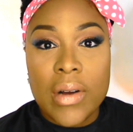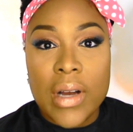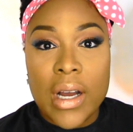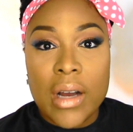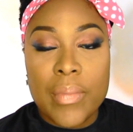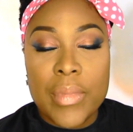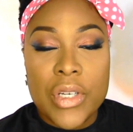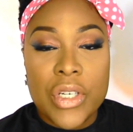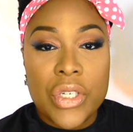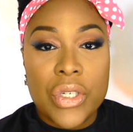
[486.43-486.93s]

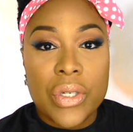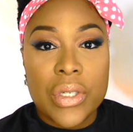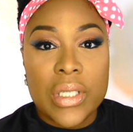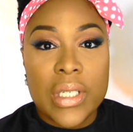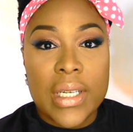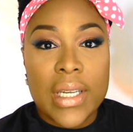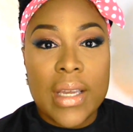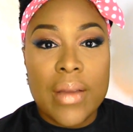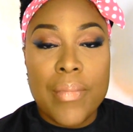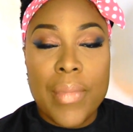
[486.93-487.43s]
I'll be sure
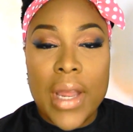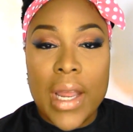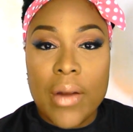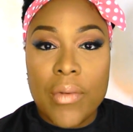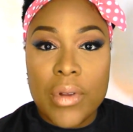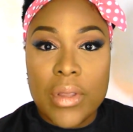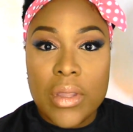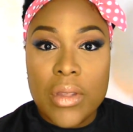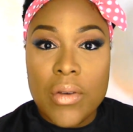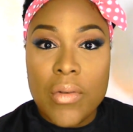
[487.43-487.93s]
to get back
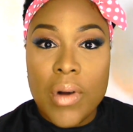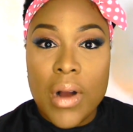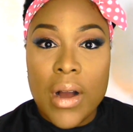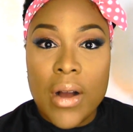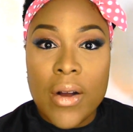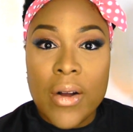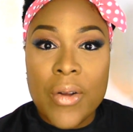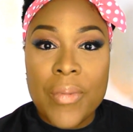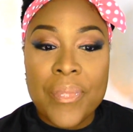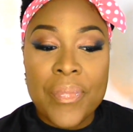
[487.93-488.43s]
with you
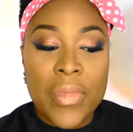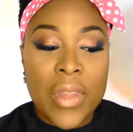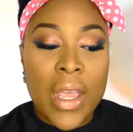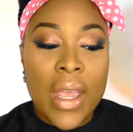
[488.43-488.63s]
all.